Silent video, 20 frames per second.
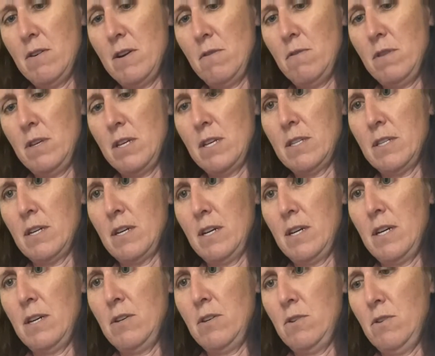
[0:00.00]
I don't think it's going to
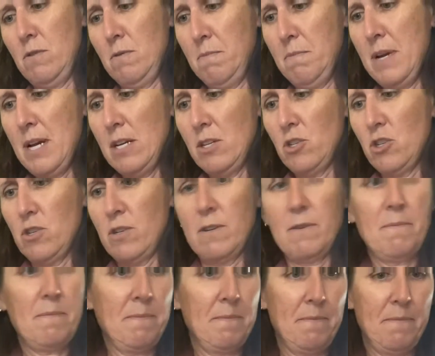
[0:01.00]
need too much.
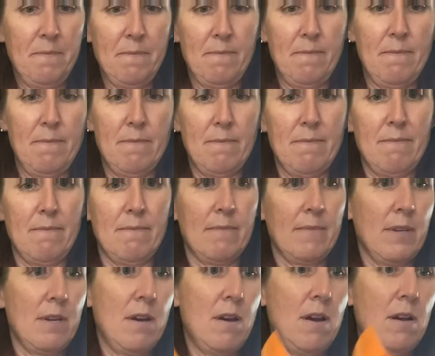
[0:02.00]

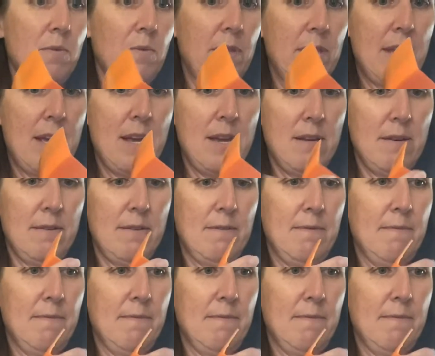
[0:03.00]
On with that.